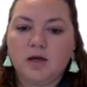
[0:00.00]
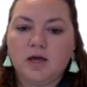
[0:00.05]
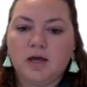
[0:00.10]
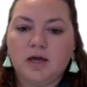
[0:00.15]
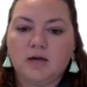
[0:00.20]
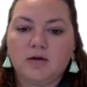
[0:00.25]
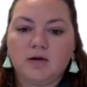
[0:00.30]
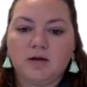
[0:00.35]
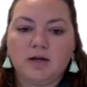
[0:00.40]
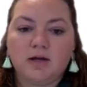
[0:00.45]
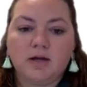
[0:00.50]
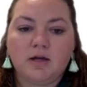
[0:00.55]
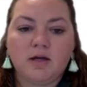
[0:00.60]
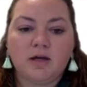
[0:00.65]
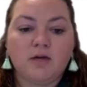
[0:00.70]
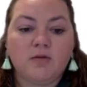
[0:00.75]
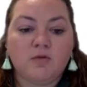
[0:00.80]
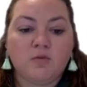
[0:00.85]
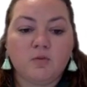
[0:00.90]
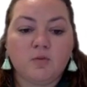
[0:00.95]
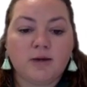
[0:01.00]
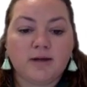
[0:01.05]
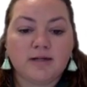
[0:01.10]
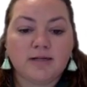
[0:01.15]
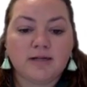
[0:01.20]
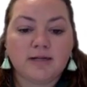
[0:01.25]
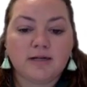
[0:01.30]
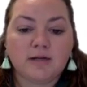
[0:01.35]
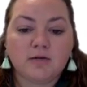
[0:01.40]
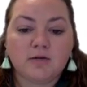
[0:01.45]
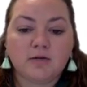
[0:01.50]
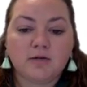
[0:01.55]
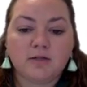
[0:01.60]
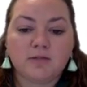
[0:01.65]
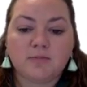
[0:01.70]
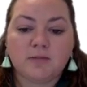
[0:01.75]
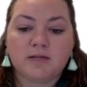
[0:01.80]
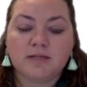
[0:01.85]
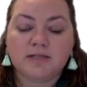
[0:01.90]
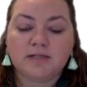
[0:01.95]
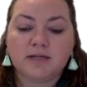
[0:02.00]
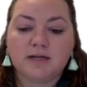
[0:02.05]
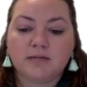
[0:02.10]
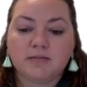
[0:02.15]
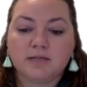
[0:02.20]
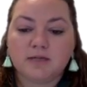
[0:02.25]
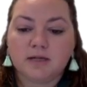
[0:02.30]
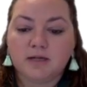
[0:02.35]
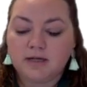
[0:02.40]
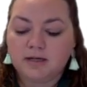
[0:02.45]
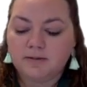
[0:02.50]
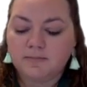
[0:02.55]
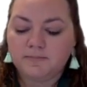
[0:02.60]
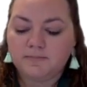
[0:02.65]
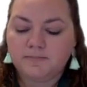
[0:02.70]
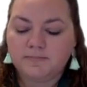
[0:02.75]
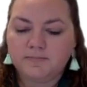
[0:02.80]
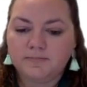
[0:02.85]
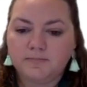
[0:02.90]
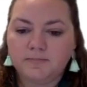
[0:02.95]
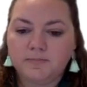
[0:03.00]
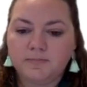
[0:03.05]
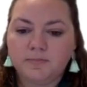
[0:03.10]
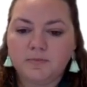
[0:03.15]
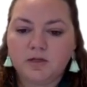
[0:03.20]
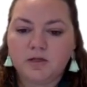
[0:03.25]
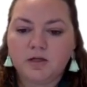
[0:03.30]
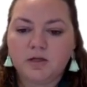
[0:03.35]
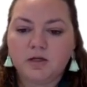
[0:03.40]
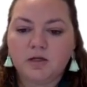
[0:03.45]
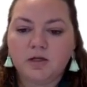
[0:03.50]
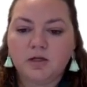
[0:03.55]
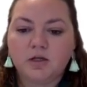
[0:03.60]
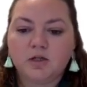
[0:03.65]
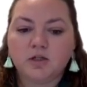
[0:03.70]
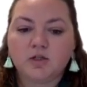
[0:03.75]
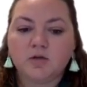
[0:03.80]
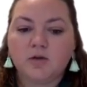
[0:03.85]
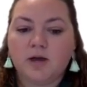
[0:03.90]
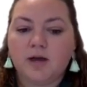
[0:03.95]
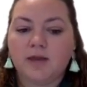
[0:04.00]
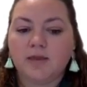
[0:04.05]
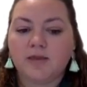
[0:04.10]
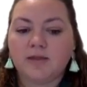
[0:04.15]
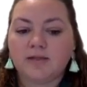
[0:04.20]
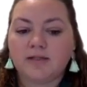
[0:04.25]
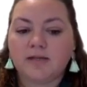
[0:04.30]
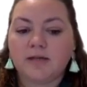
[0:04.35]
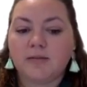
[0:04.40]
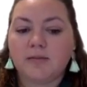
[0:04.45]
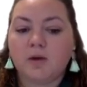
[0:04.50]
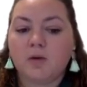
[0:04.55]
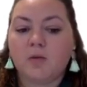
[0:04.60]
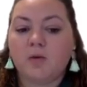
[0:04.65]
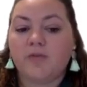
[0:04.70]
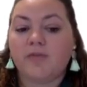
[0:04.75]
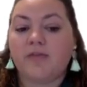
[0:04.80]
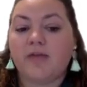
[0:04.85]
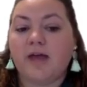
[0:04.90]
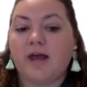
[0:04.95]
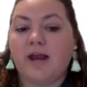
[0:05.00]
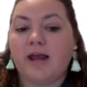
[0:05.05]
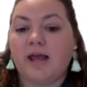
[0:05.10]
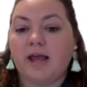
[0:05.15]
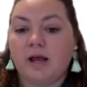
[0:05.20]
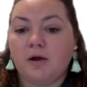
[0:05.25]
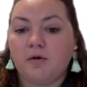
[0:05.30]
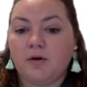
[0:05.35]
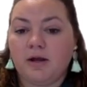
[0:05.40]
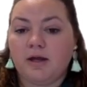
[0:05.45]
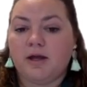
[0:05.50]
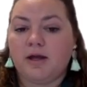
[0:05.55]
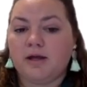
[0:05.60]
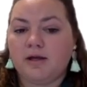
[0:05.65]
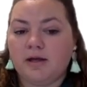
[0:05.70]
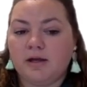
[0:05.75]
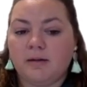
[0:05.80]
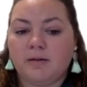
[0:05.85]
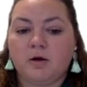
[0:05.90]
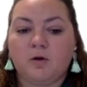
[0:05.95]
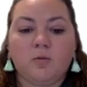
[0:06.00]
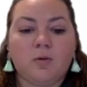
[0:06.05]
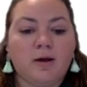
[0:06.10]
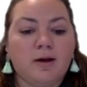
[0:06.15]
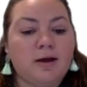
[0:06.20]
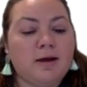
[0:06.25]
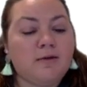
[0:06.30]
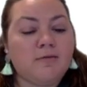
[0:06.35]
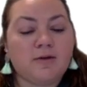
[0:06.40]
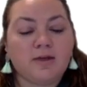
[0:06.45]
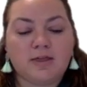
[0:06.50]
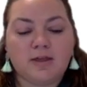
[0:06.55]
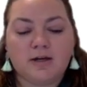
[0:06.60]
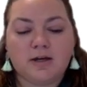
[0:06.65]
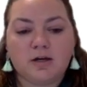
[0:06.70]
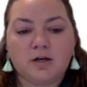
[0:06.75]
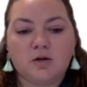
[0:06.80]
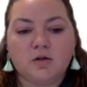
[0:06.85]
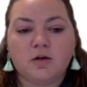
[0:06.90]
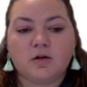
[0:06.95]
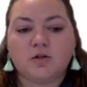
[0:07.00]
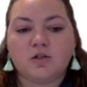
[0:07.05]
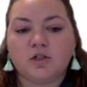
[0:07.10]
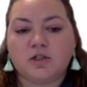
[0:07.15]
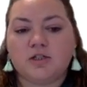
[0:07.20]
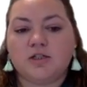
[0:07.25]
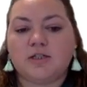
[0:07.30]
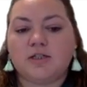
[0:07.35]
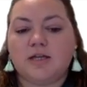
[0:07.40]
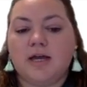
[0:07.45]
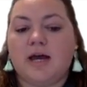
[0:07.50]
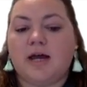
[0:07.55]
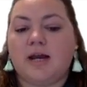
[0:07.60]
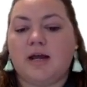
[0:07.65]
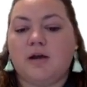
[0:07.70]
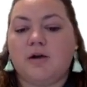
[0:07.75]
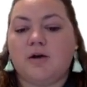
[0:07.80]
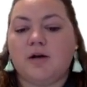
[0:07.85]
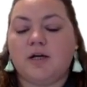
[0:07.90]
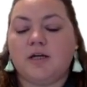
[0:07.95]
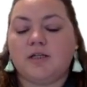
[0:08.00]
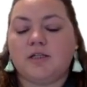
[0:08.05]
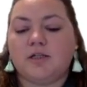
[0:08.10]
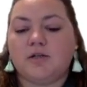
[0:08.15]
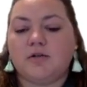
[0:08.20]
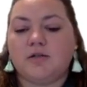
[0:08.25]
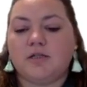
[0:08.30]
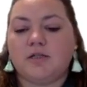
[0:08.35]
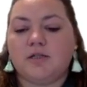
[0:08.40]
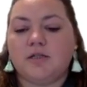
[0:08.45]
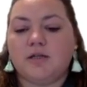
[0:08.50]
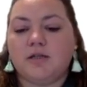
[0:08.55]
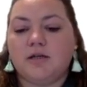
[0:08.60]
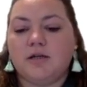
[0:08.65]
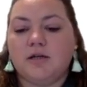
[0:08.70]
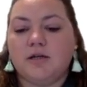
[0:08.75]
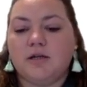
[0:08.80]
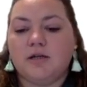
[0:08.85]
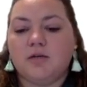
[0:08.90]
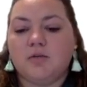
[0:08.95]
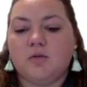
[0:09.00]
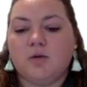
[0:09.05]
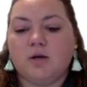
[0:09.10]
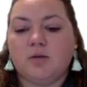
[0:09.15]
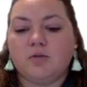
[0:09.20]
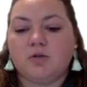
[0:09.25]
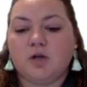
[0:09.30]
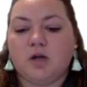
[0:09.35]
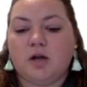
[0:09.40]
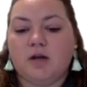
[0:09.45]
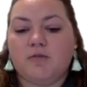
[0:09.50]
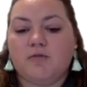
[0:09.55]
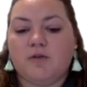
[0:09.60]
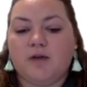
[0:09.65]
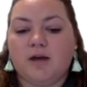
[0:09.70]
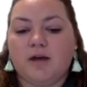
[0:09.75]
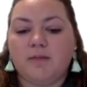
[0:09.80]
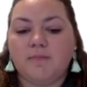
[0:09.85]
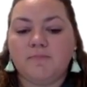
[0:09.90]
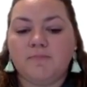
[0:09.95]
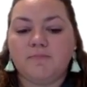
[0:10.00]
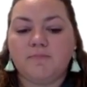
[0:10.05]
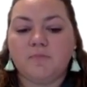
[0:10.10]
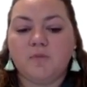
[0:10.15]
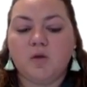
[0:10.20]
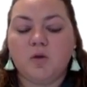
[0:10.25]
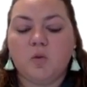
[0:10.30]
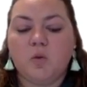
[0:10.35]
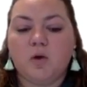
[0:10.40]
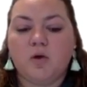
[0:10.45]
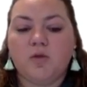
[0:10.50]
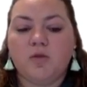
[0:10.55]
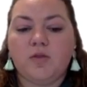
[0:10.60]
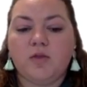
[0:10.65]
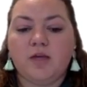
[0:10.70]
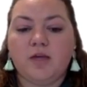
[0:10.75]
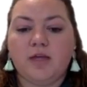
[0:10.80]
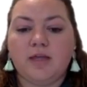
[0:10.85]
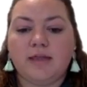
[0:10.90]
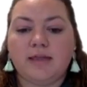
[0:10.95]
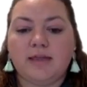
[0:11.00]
Area of a rectangle is base times height. So this time I want that area. I don't want everything under there, just that area. So it's what I'm trying to find. Well, the